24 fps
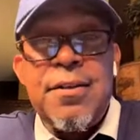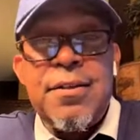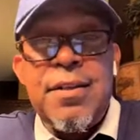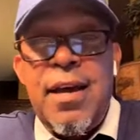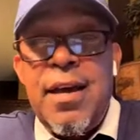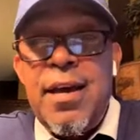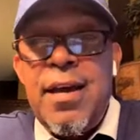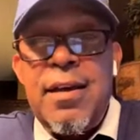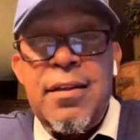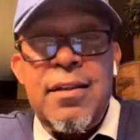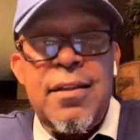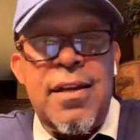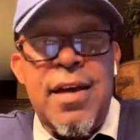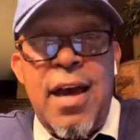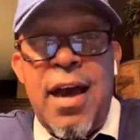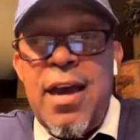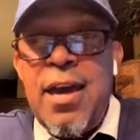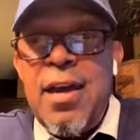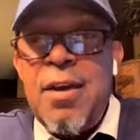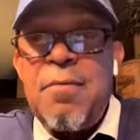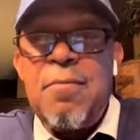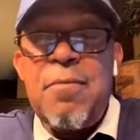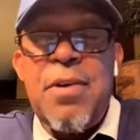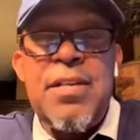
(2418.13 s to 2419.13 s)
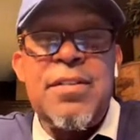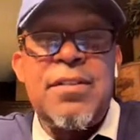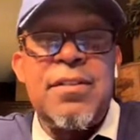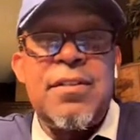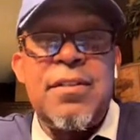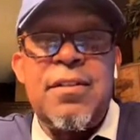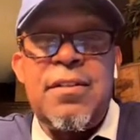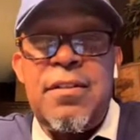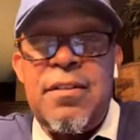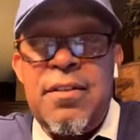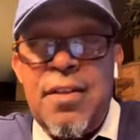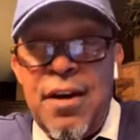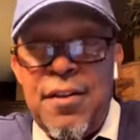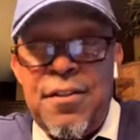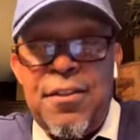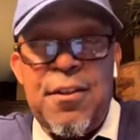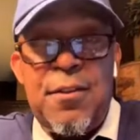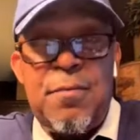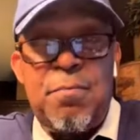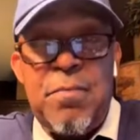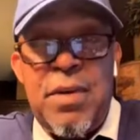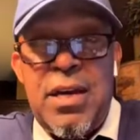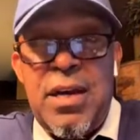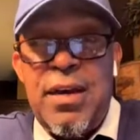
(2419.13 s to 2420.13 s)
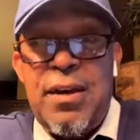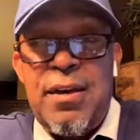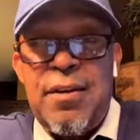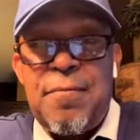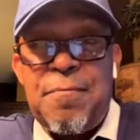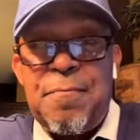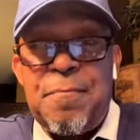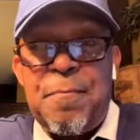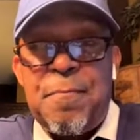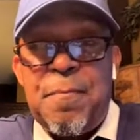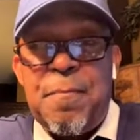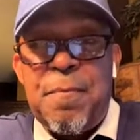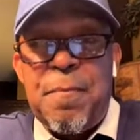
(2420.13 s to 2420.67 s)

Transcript: because I ain't wasting nothing, man.